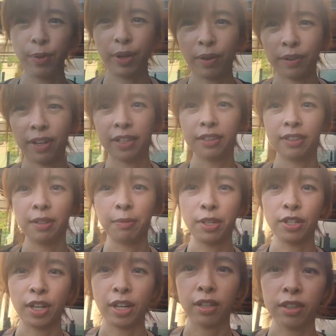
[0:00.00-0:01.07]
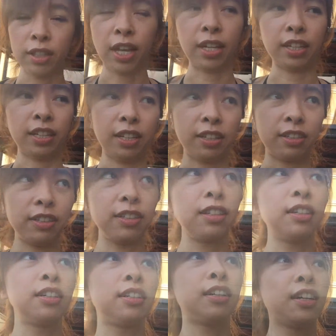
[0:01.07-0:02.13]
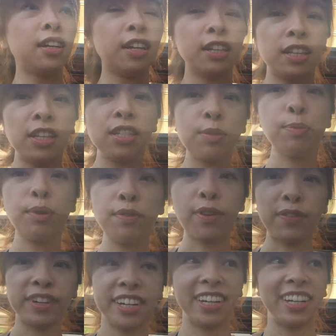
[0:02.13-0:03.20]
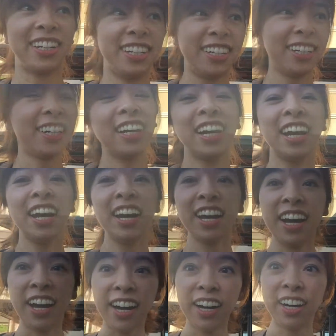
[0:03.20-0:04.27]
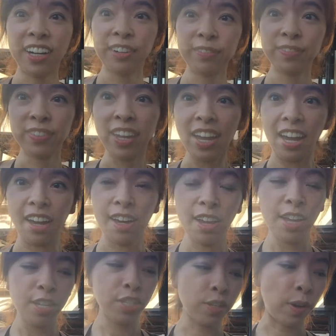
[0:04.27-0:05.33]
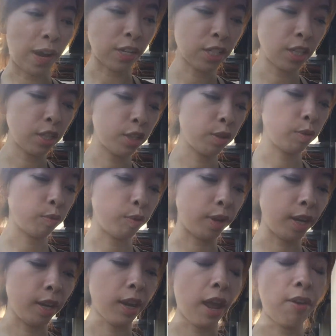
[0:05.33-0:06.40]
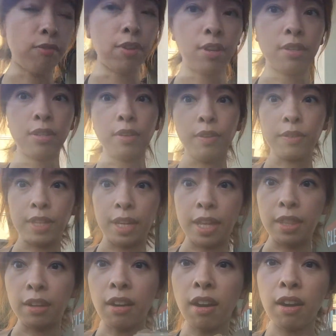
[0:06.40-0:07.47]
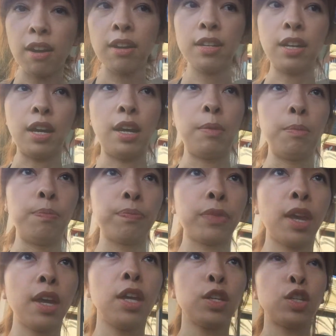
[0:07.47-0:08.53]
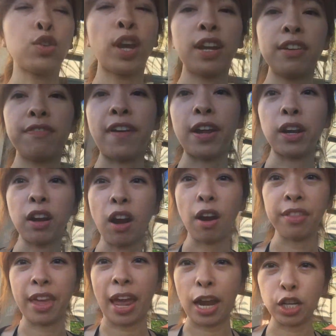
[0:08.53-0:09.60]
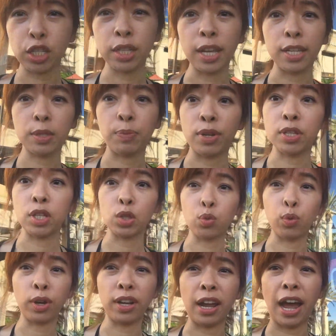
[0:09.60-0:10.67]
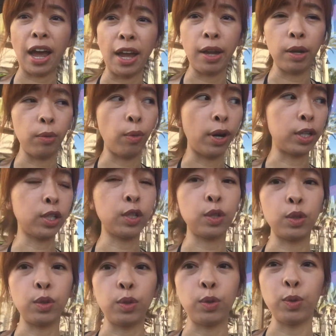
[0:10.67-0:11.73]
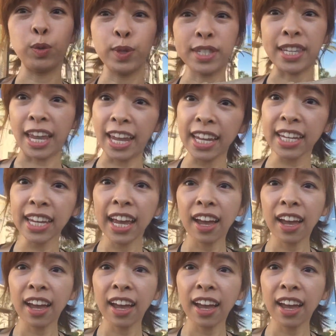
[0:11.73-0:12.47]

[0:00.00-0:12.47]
Wait, hold on, let me check out the lighting here. Let's move over here. Yeah, so I actually do read every single thing in the card to try to find a card that actually expresses what I want to say.